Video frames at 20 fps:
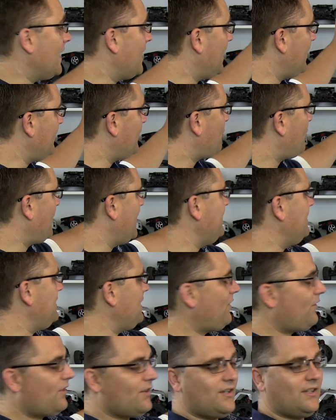In
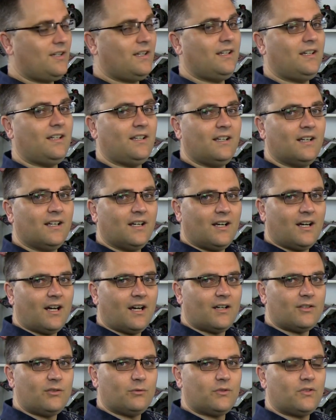2013
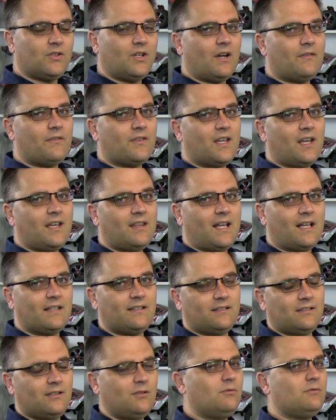you'll see over there
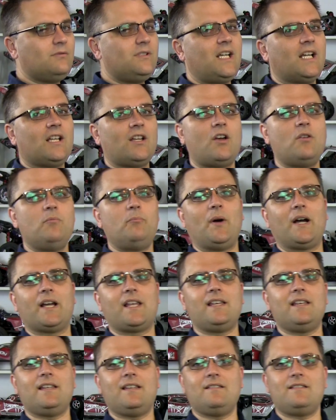that little yellow
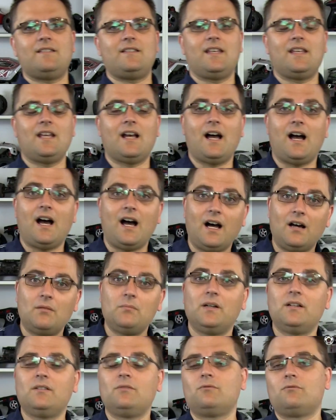buggy is the
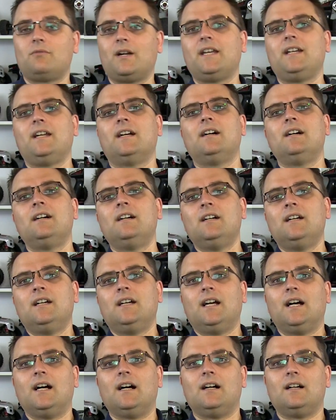ARRMA Raider
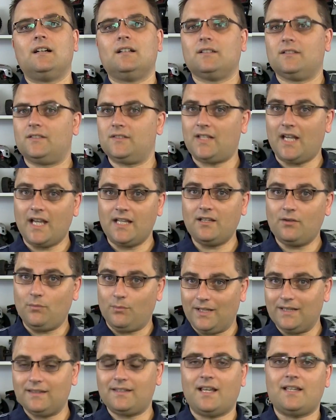standard
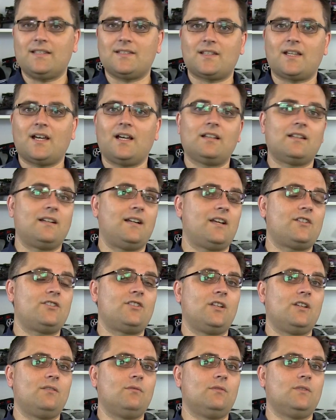1/10 scale, and
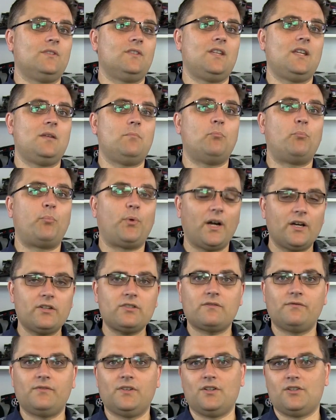actually it was the
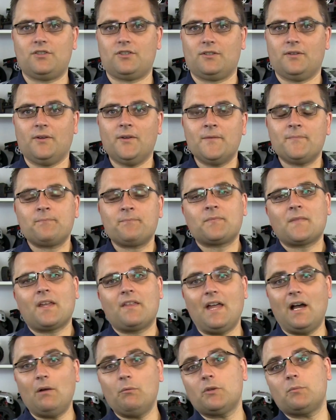brushed version.
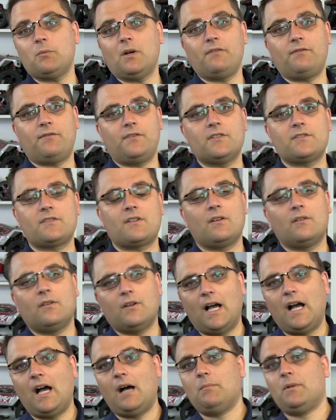That was my first
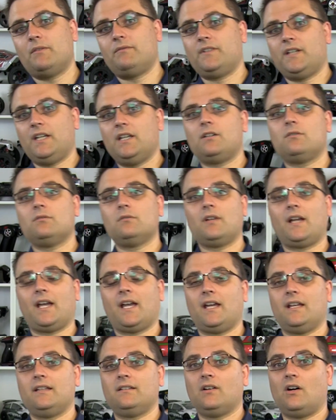ARRMA vehicle
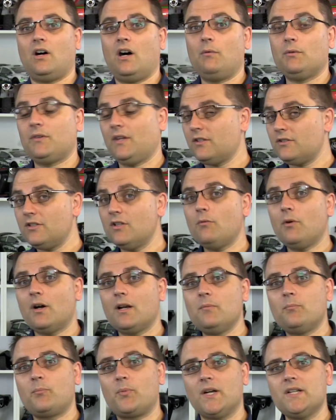and I was actually quite
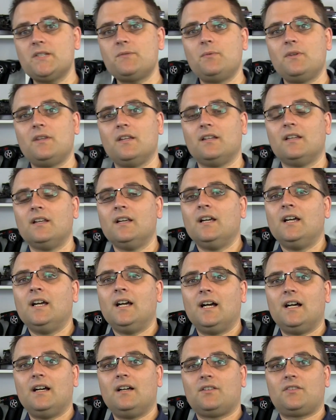impressed with it.
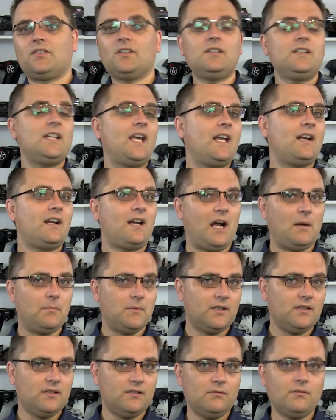Certainly had a
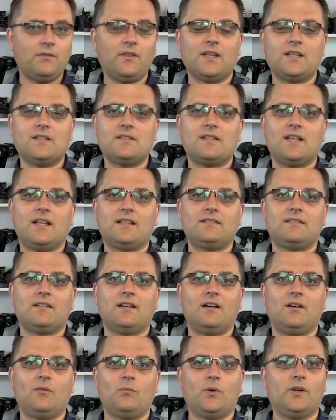couple of little things that
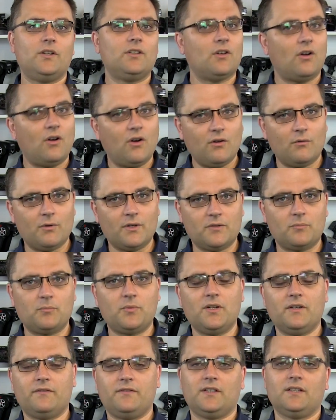weren't always
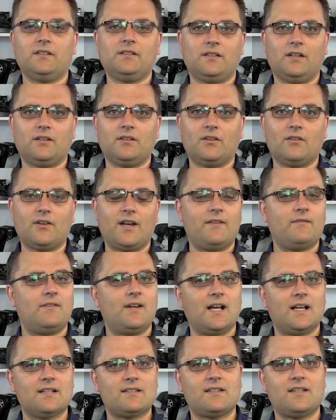perfect. You know, not every
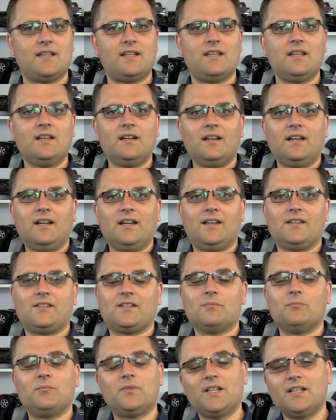RC is
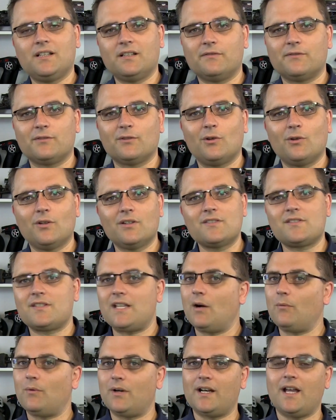completely flawless.
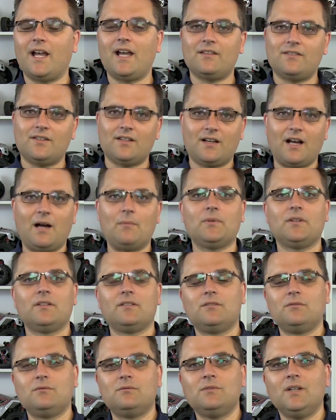That one has a couple of
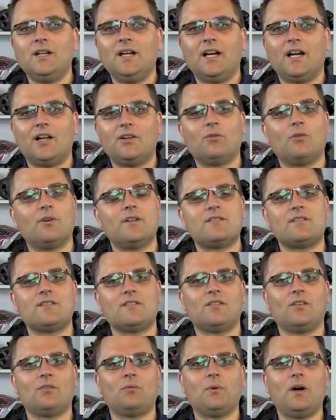little
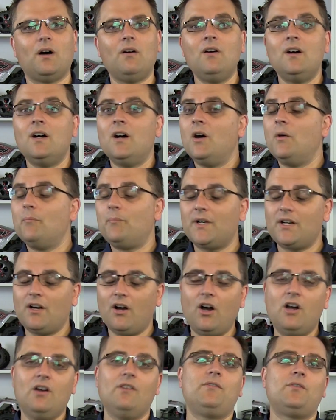annoyances as well. But
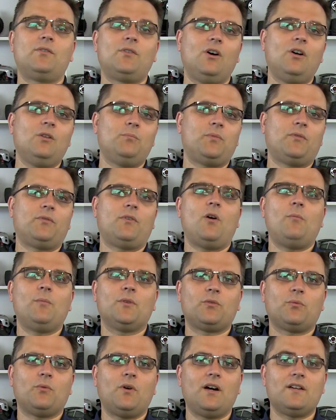overall,
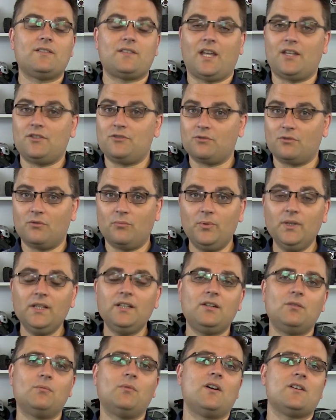performance wise and
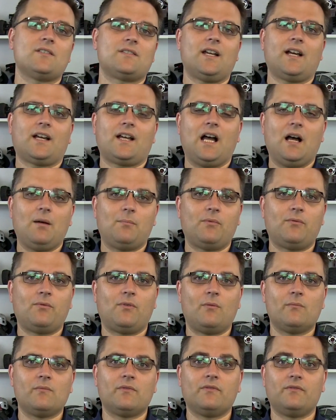durability wise, that car
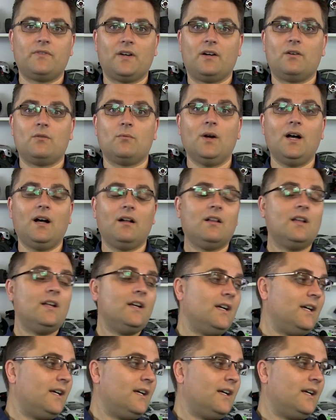performed very well.